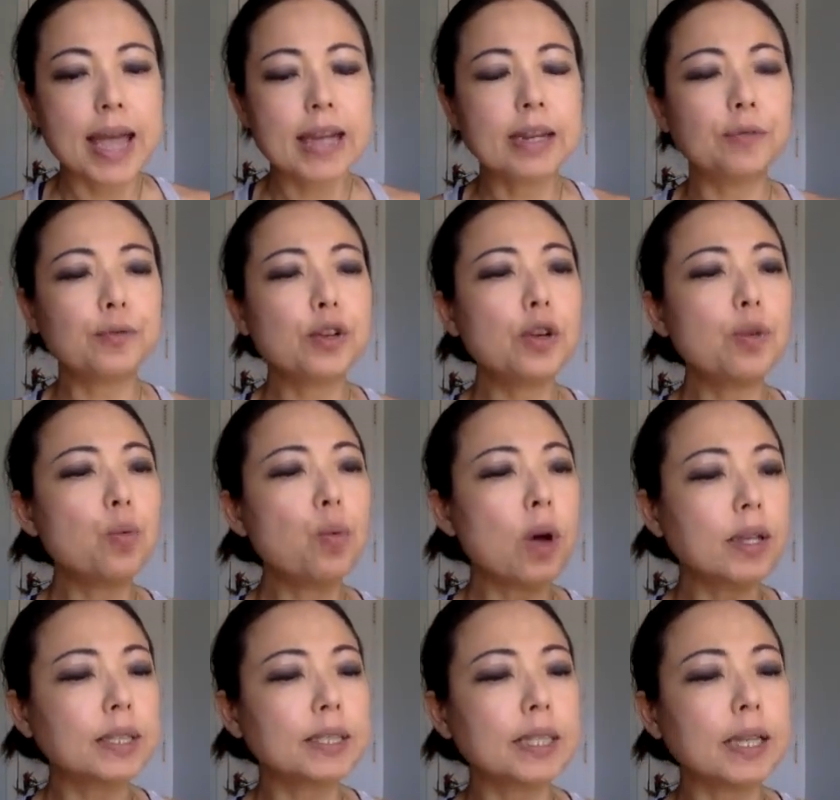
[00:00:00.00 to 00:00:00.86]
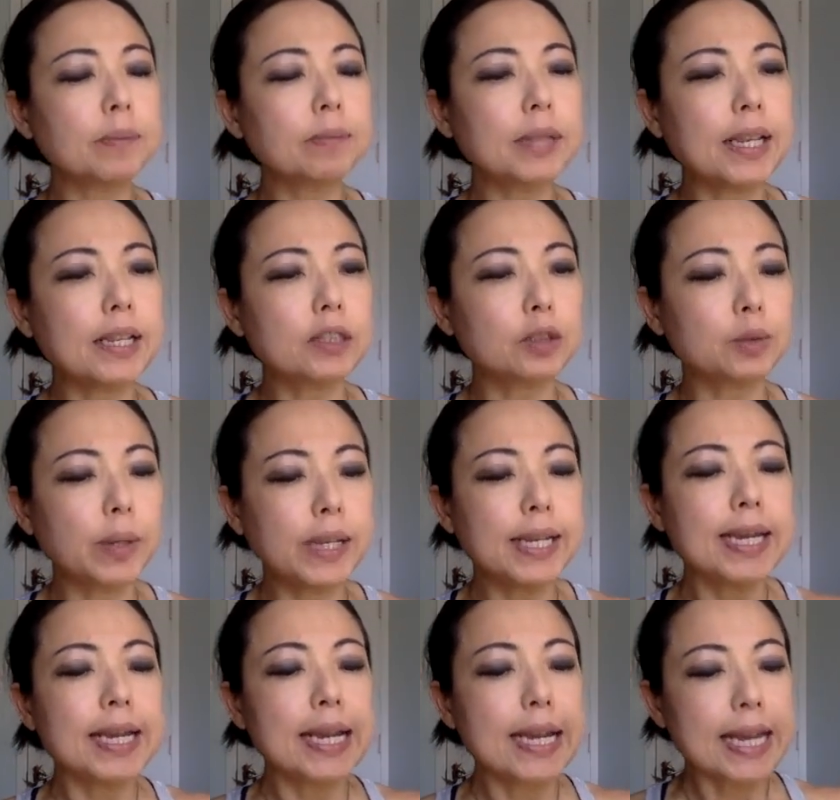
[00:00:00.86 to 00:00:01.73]
And if you want something
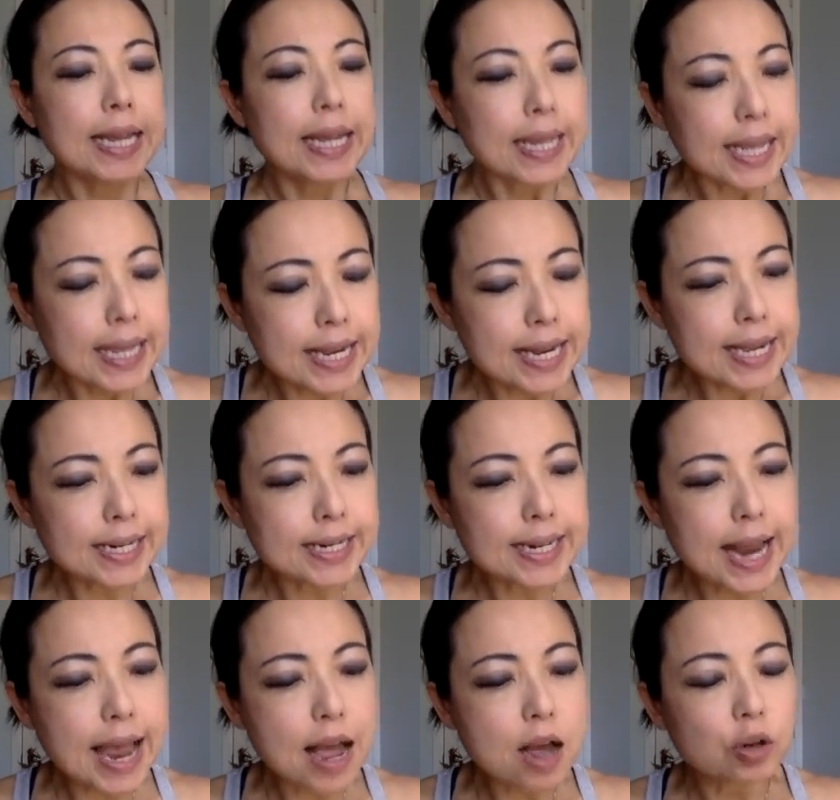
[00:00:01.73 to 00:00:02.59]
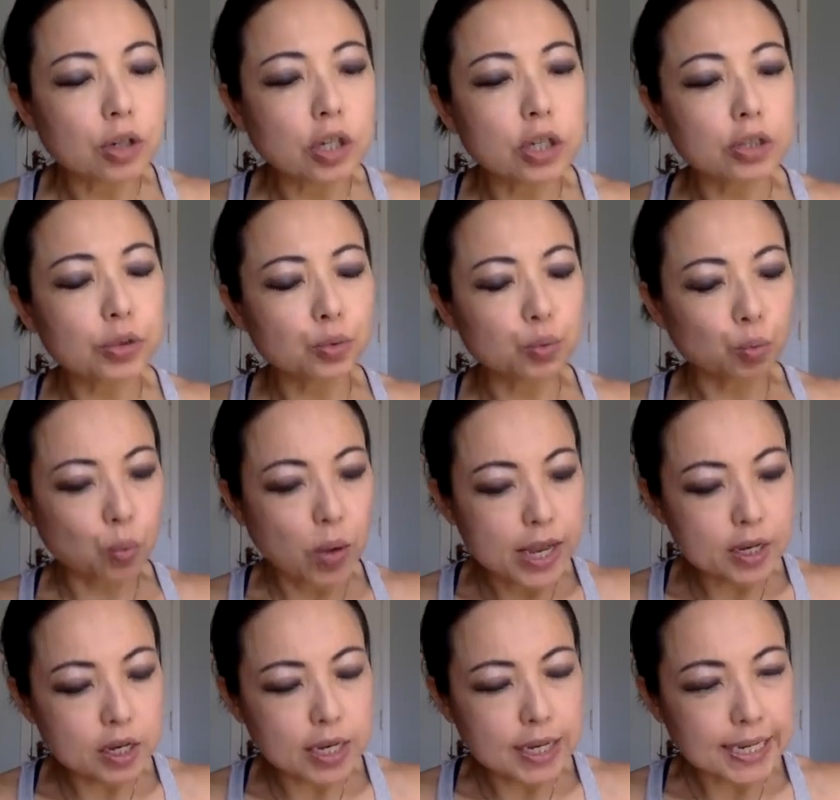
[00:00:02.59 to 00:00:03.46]
sweet, eat it now. Because
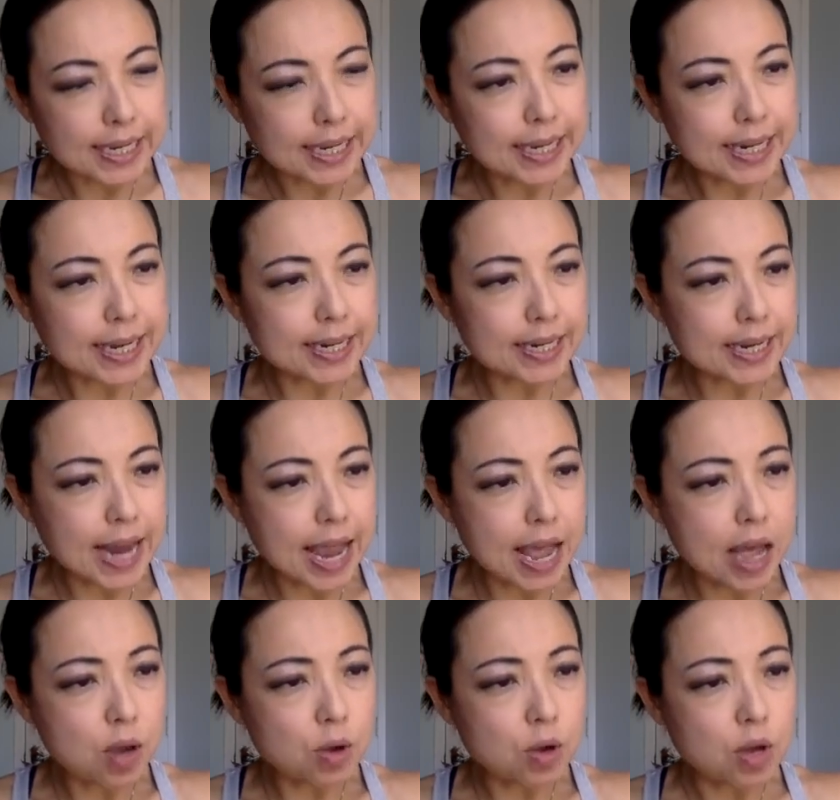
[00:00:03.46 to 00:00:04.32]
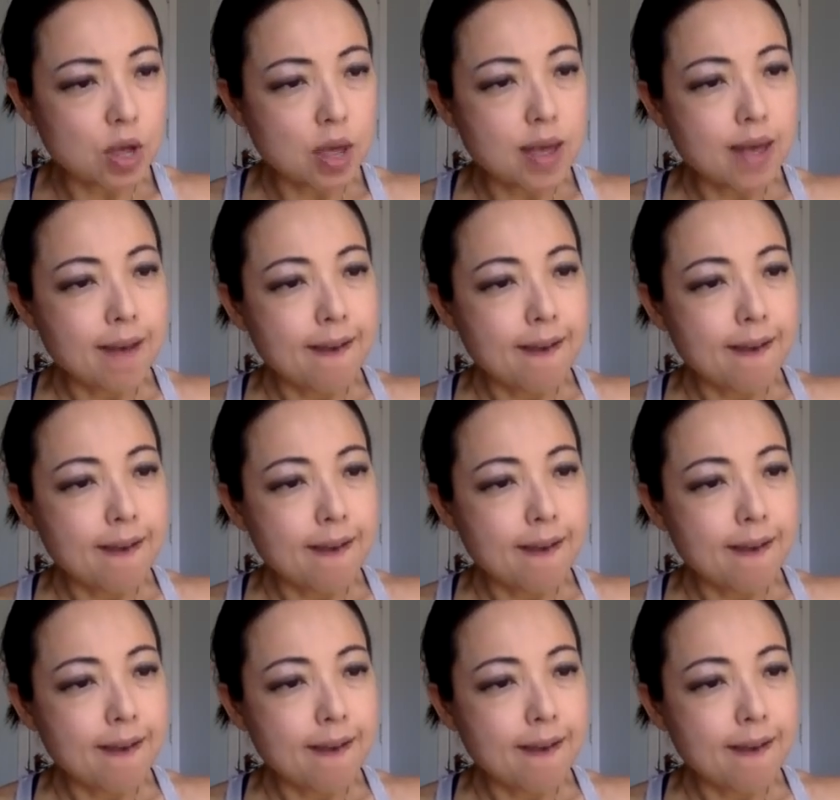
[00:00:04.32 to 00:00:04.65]
when you eat it now,